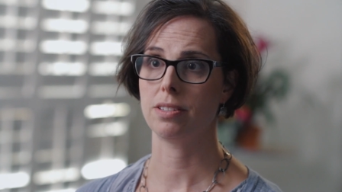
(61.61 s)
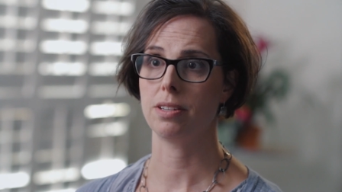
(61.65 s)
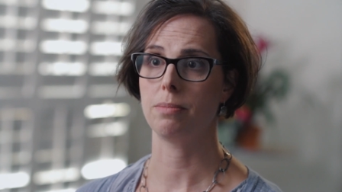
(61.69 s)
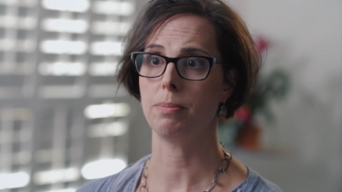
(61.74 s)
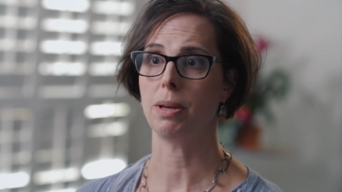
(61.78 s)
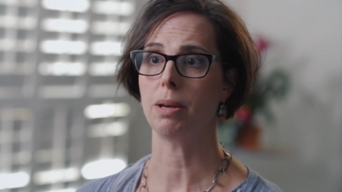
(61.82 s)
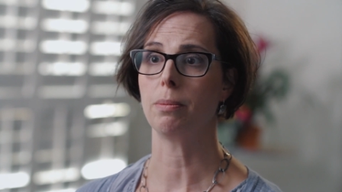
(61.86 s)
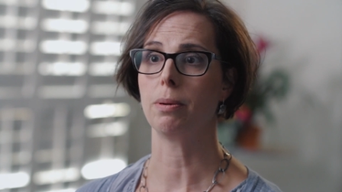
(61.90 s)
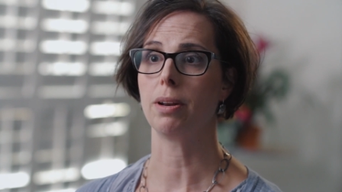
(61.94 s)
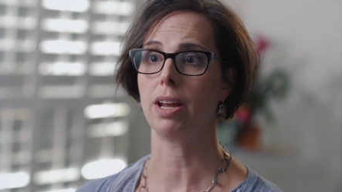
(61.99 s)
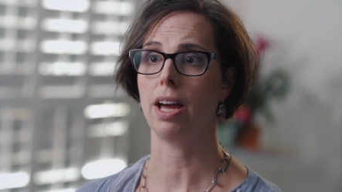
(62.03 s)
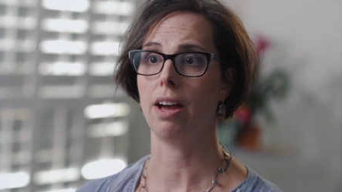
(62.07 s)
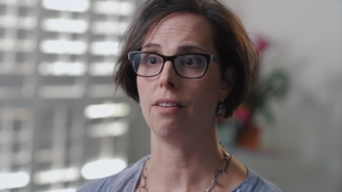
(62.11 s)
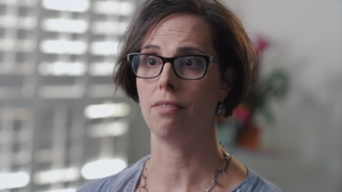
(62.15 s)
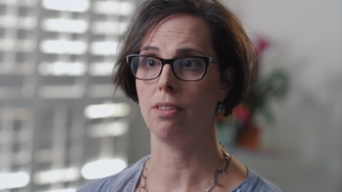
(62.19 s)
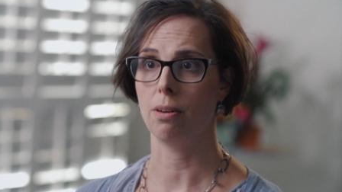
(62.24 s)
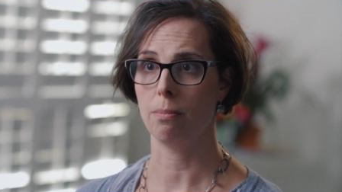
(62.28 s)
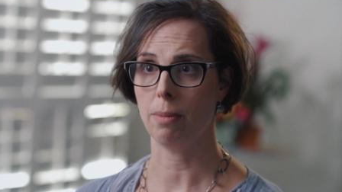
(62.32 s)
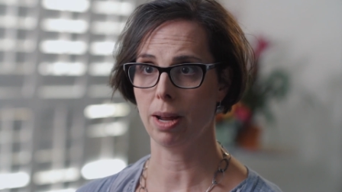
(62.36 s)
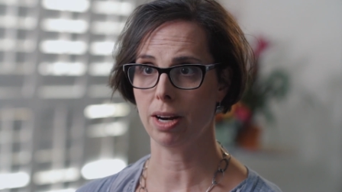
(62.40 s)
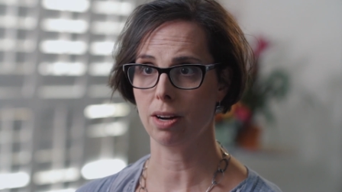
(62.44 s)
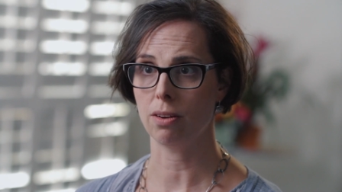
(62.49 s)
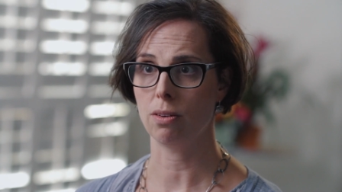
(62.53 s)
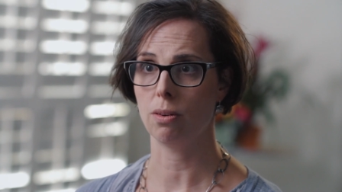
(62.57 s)
to be able to have their
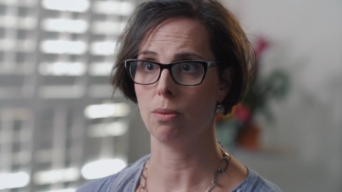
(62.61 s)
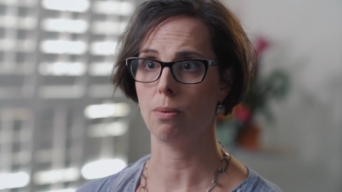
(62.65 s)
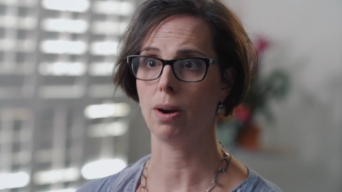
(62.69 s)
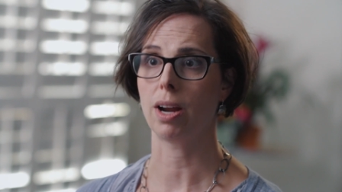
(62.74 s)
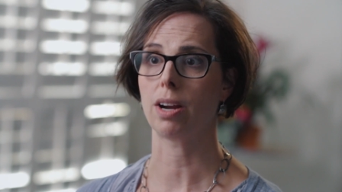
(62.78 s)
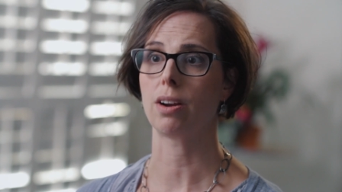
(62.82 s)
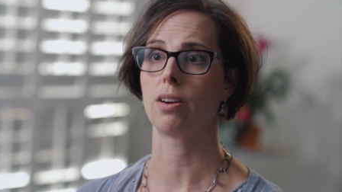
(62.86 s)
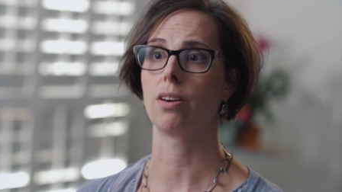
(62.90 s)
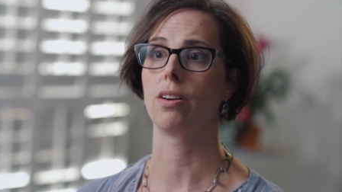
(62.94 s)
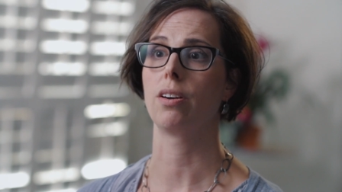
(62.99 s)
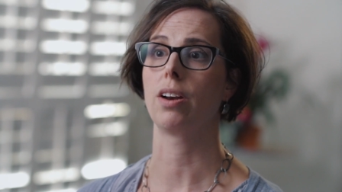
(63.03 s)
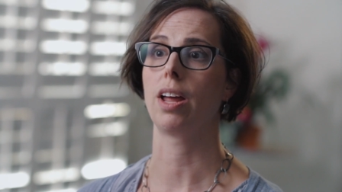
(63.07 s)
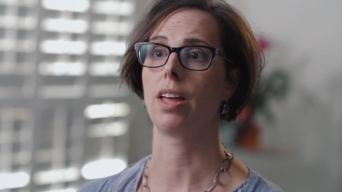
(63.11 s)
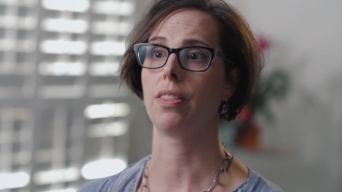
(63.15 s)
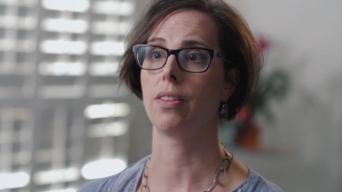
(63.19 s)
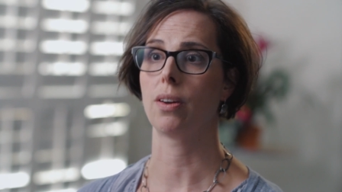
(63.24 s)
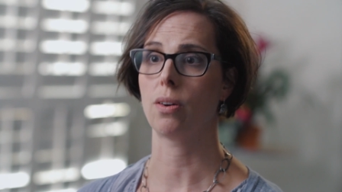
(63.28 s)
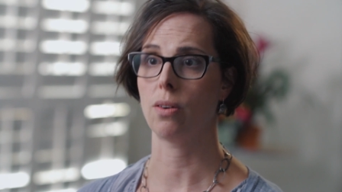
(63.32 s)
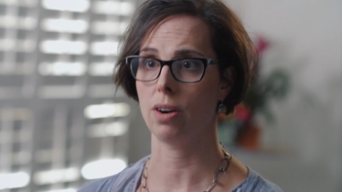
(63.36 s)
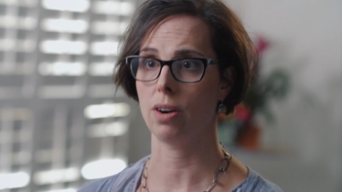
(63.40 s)
medical record and the